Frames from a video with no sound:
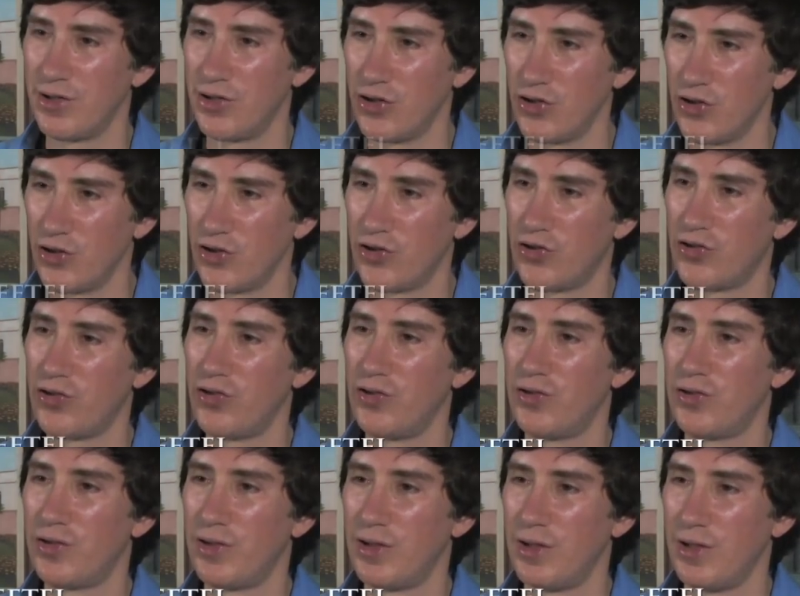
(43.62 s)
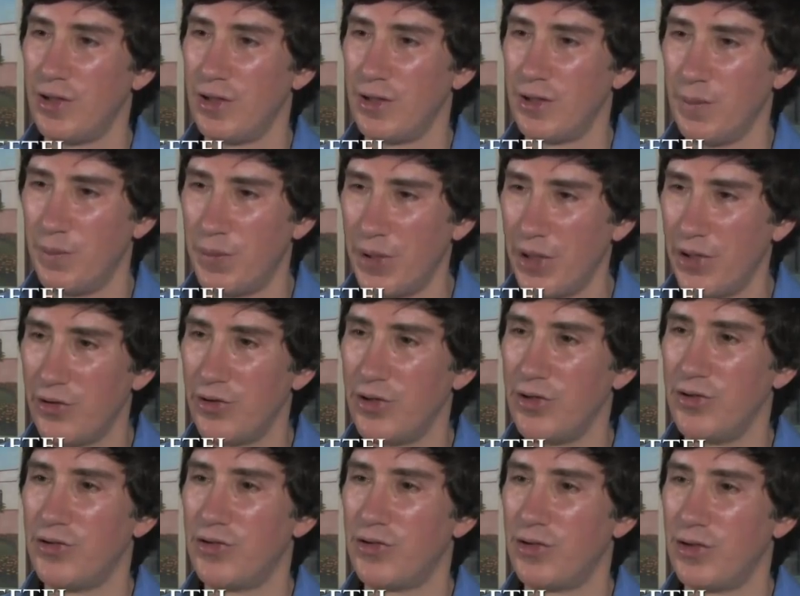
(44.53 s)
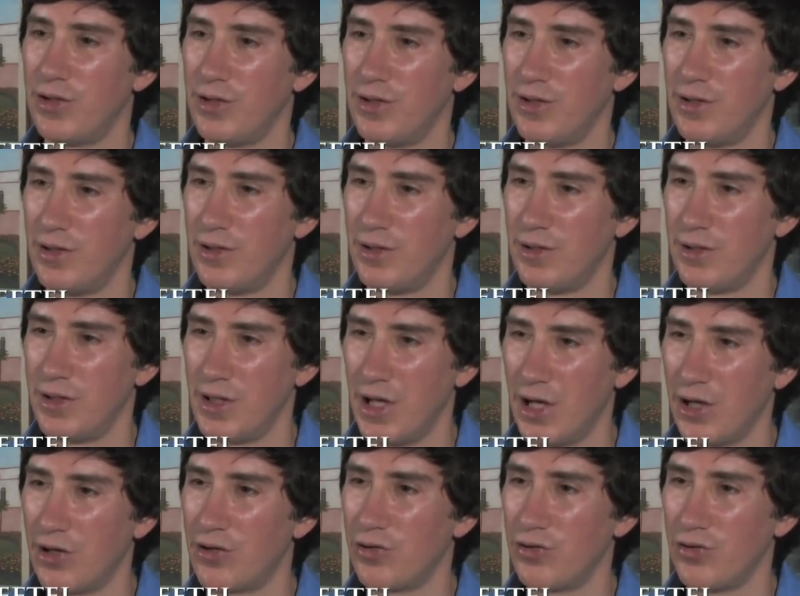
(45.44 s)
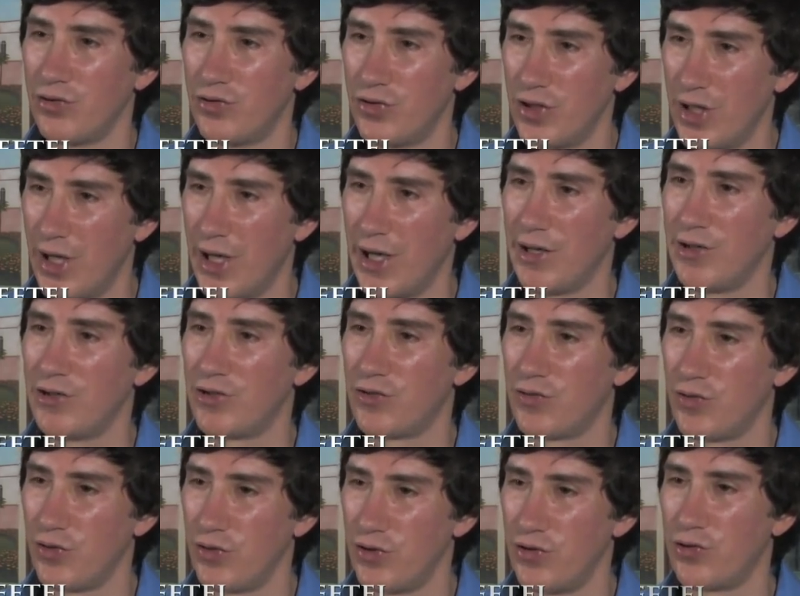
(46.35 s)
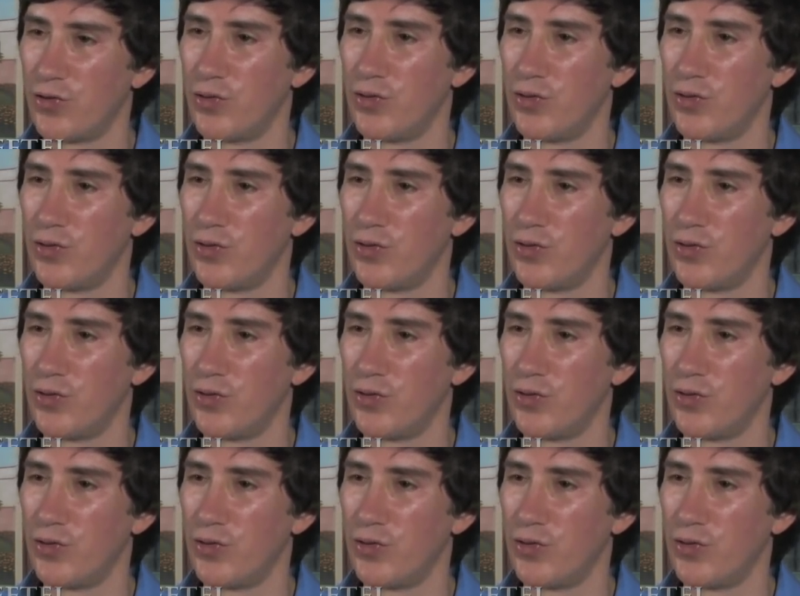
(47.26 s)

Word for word: the nurses, the parents, the uncles, the aunts for these